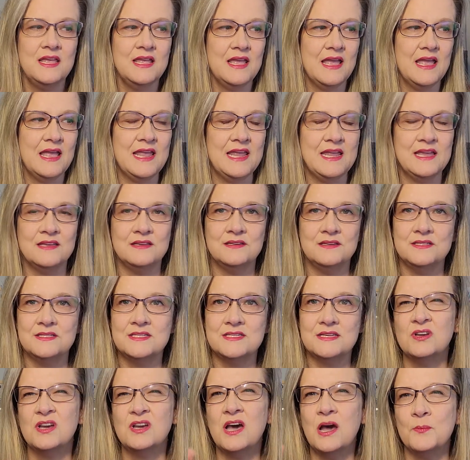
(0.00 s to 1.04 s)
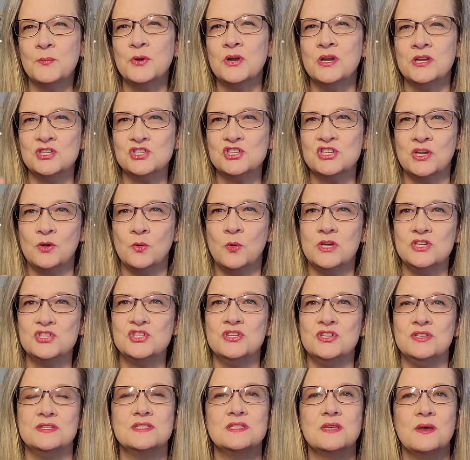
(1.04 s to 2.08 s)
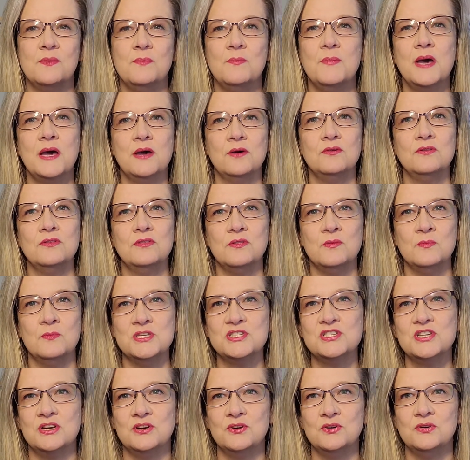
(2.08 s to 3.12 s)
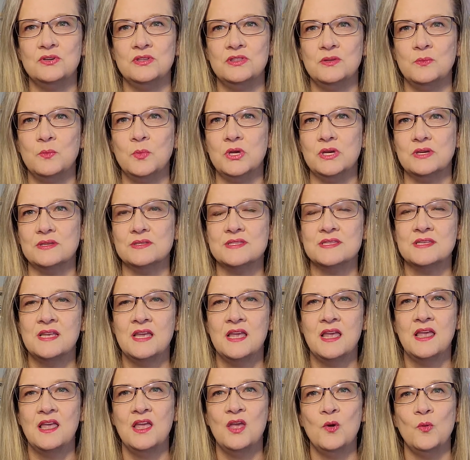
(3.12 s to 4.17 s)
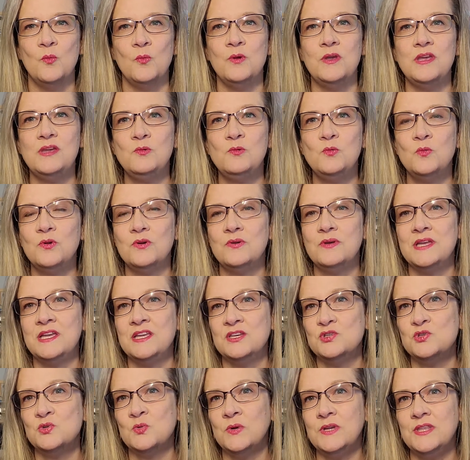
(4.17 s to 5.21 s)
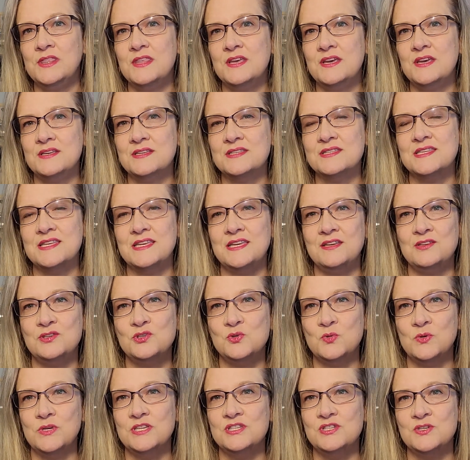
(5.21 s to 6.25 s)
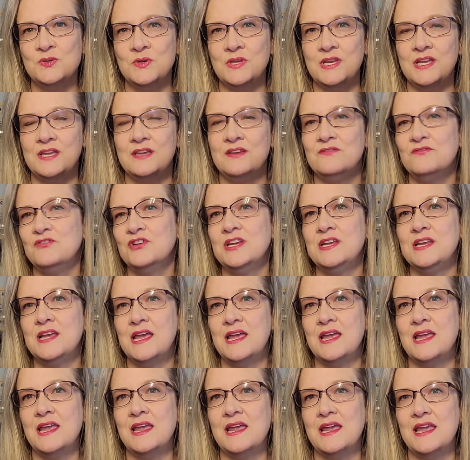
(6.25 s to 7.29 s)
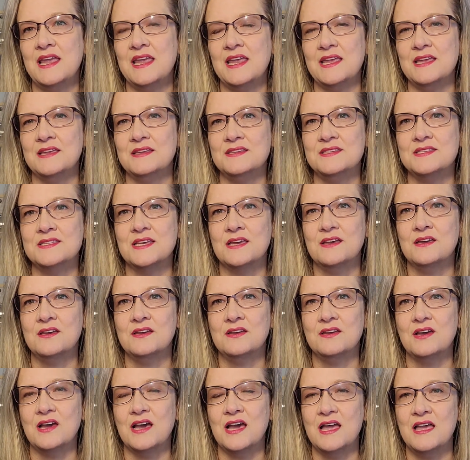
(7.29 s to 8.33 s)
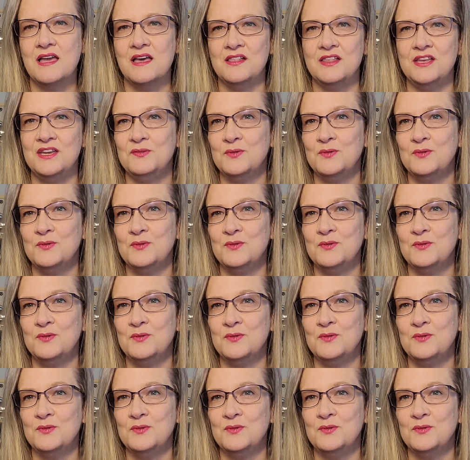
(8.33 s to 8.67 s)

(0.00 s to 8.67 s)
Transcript: and comprehension questions about the material in the books. We really enjoyed this. He enjoyed doing it every day, and I highly